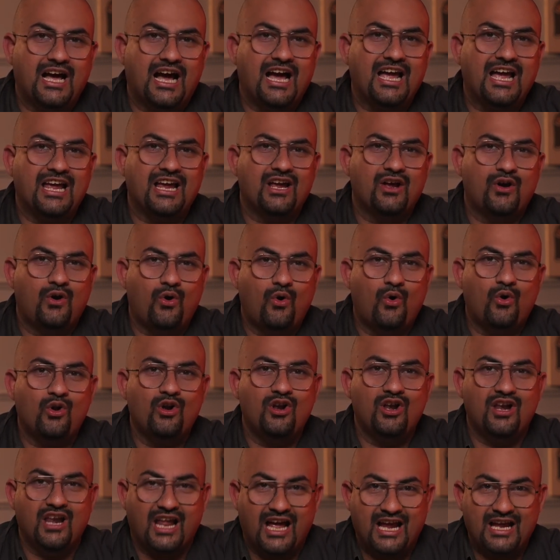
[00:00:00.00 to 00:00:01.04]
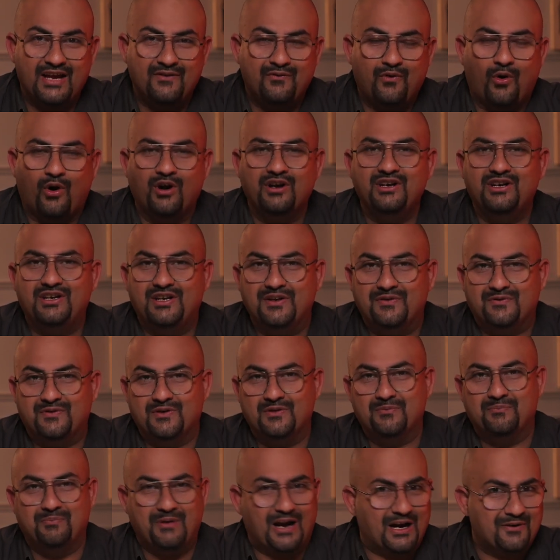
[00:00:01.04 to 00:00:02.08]
I go live on
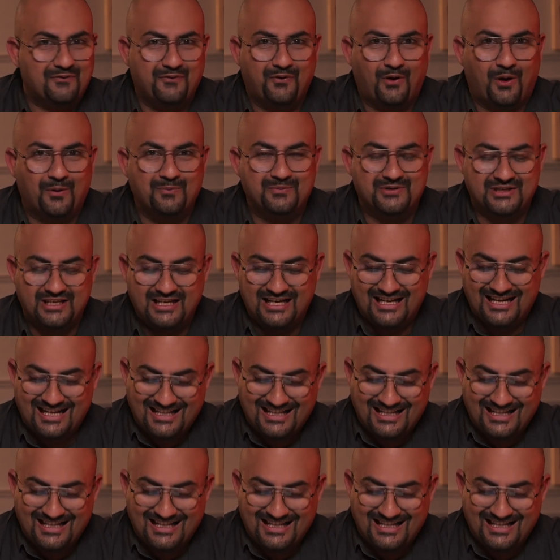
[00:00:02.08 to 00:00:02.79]
different platforms.